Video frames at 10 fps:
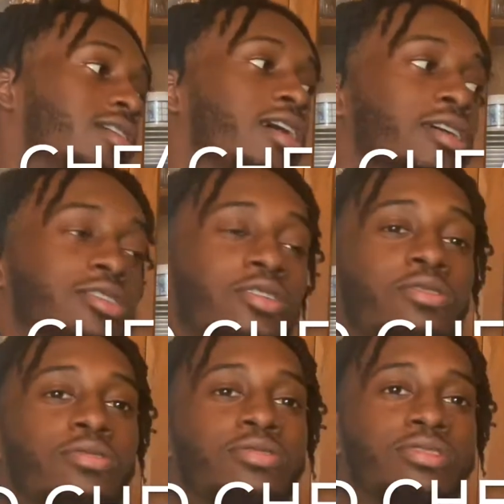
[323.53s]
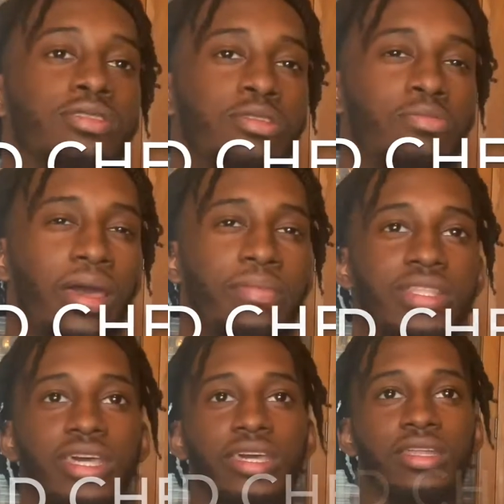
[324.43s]
All right, so you may be
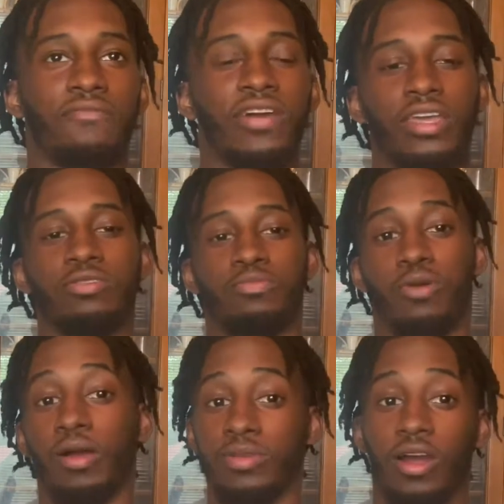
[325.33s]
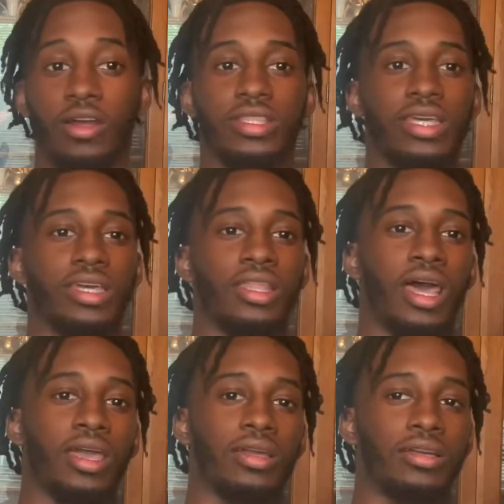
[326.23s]
thinking, in fact, you probably are thinking
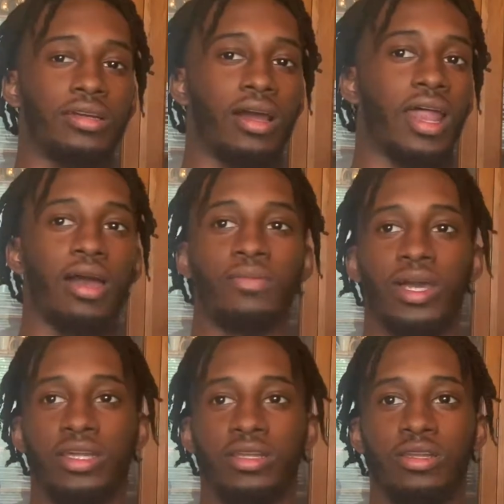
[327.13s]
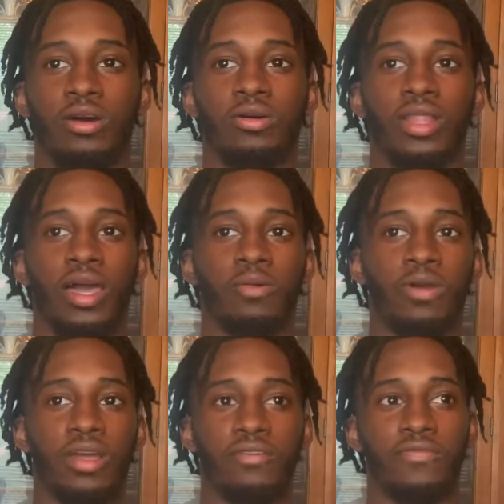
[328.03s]
like, all right, how am I gonna know like
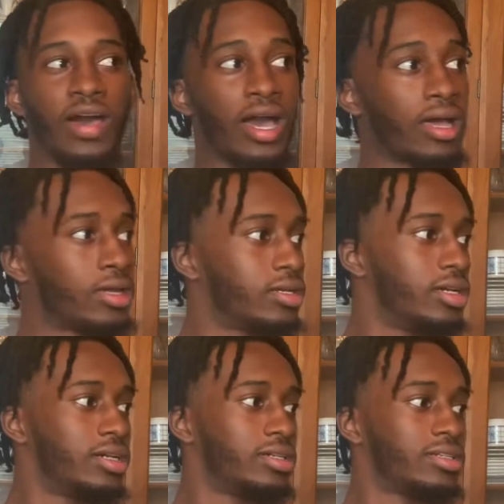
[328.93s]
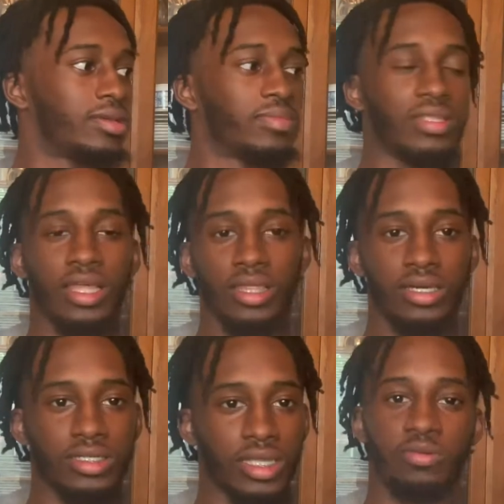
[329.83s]
where to find something that
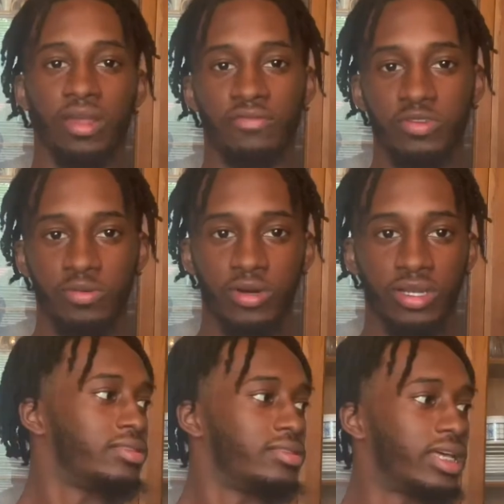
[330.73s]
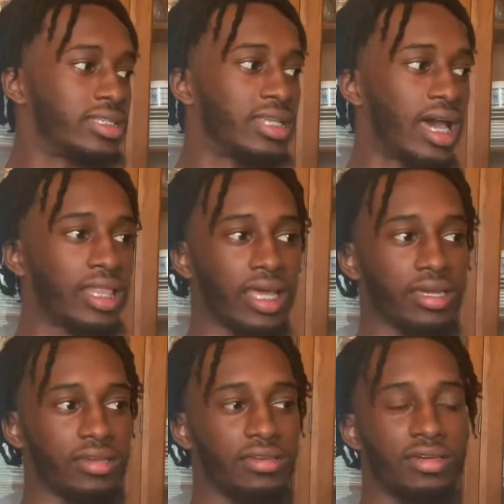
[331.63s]
looks like whatever you want that's not
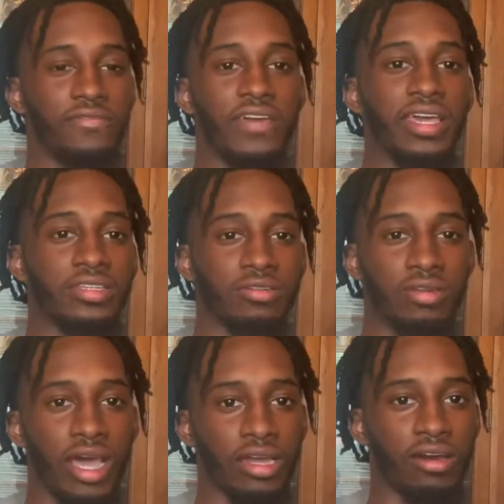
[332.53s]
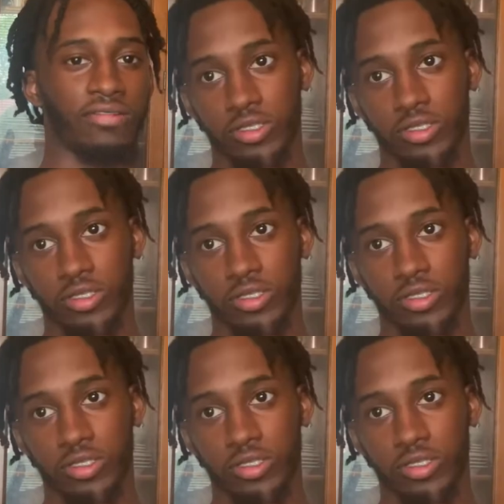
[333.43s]
like fakes or a knockoff?